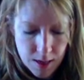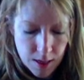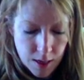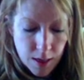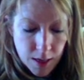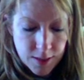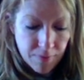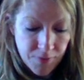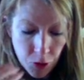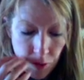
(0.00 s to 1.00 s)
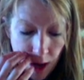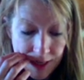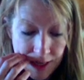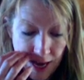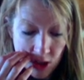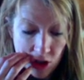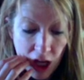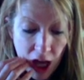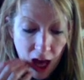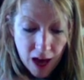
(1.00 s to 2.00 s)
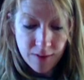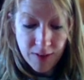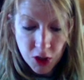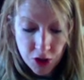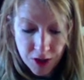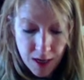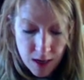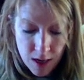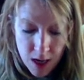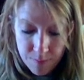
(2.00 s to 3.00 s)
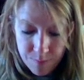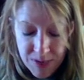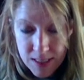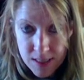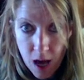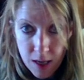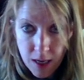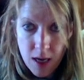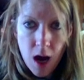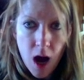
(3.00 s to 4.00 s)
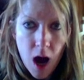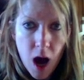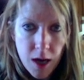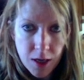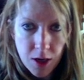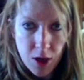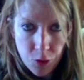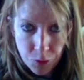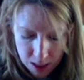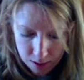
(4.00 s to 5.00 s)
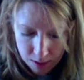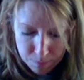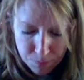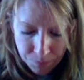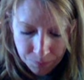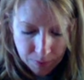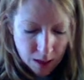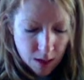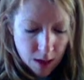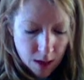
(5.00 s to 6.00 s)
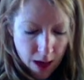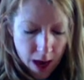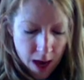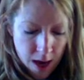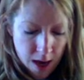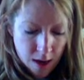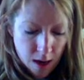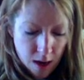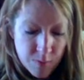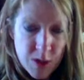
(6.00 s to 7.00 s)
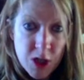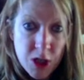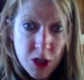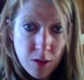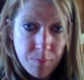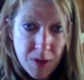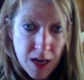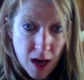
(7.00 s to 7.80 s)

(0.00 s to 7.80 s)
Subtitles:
Here is a photo of a natural hive in a tree, bees on a honeycomb, a commercial beehive